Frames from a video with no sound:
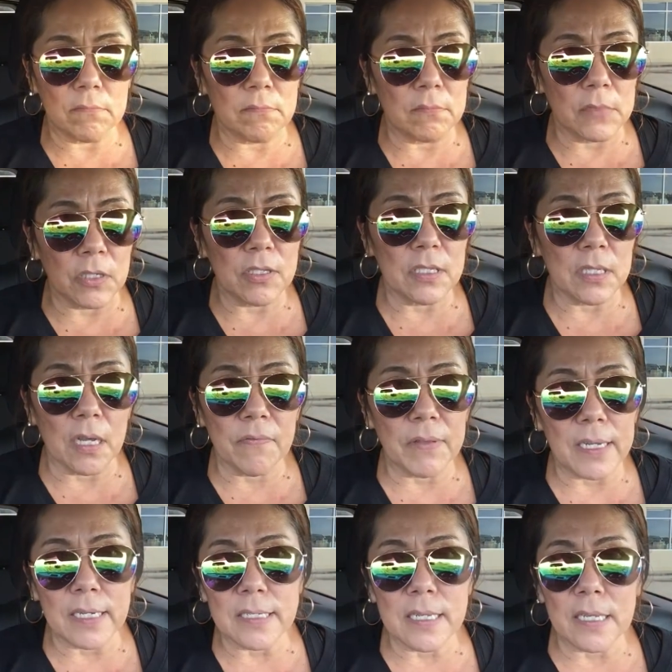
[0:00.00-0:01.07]
Their stuff,
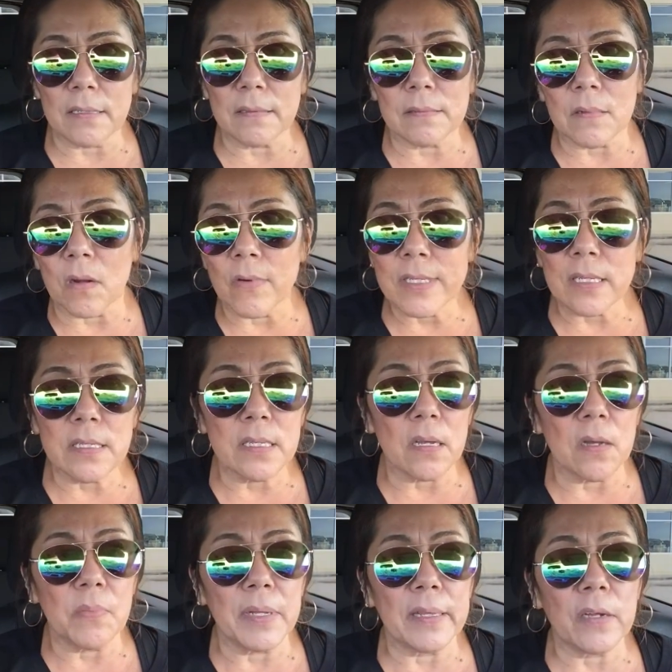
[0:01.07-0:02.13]
like I said, always on
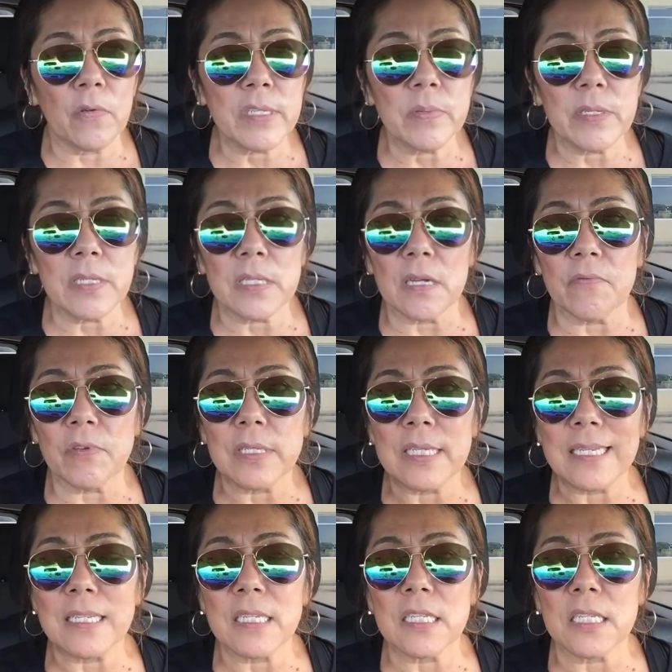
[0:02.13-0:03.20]
sale, but the Christmas stuff was
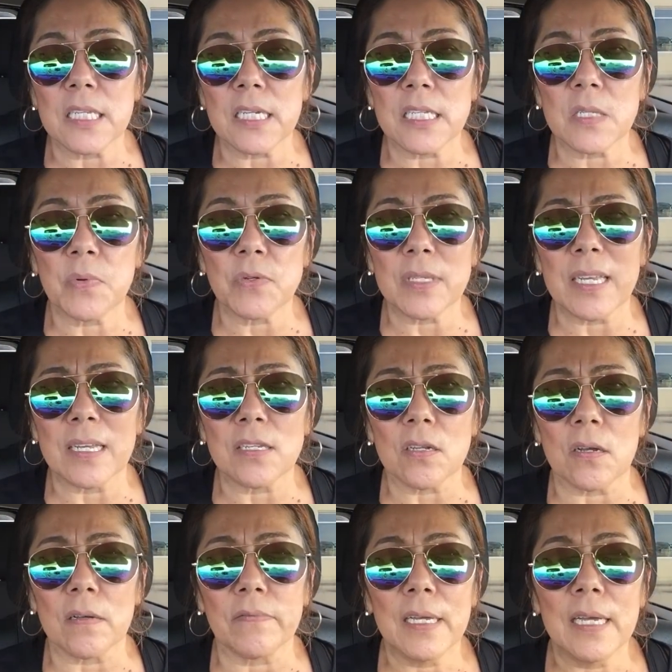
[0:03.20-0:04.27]
66%
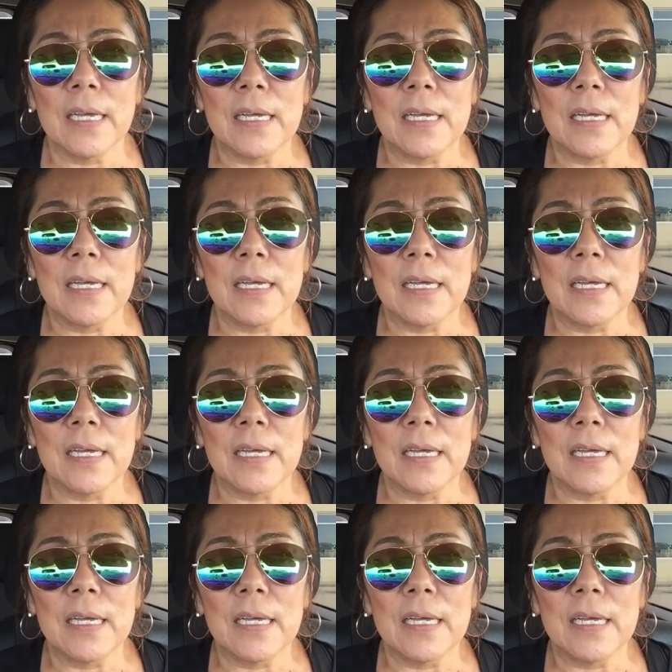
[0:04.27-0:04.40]
off.